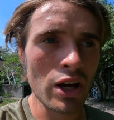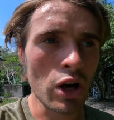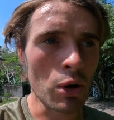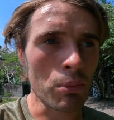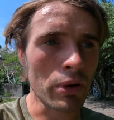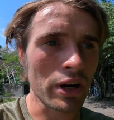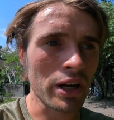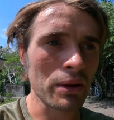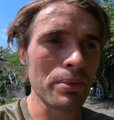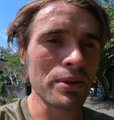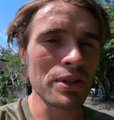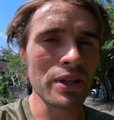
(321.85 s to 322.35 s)
or
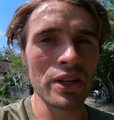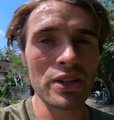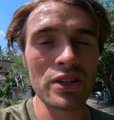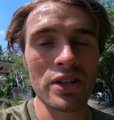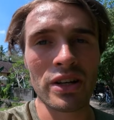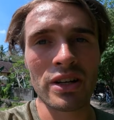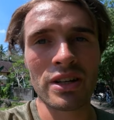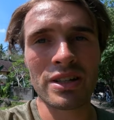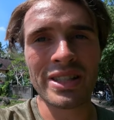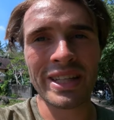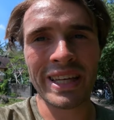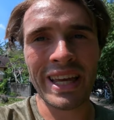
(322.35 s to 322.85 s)
body
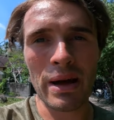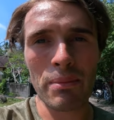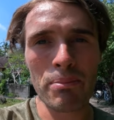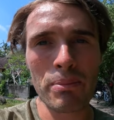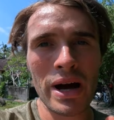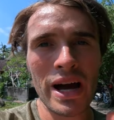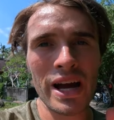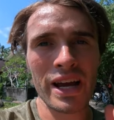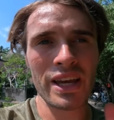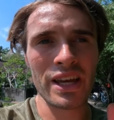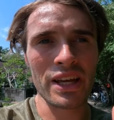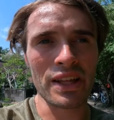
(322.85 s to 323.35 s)
position to get
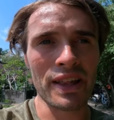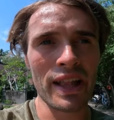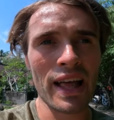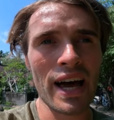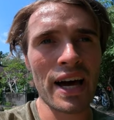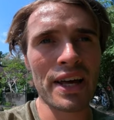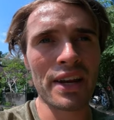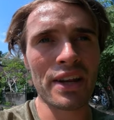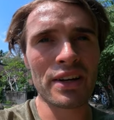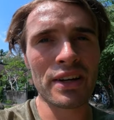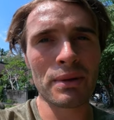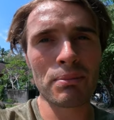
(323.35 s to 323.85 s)
back in
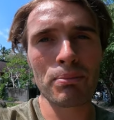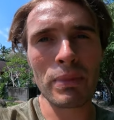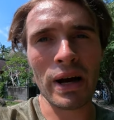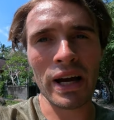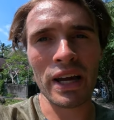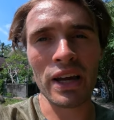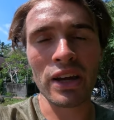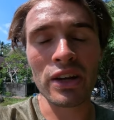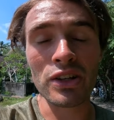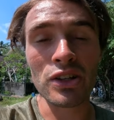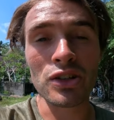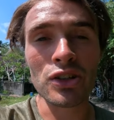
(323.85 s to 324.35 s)
line and
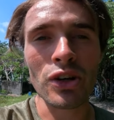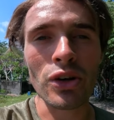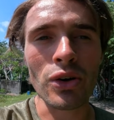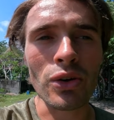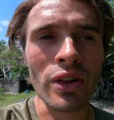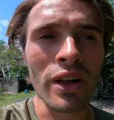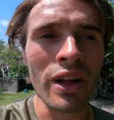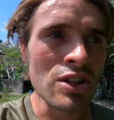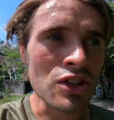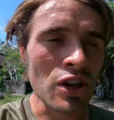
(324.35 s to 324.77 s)
back in control.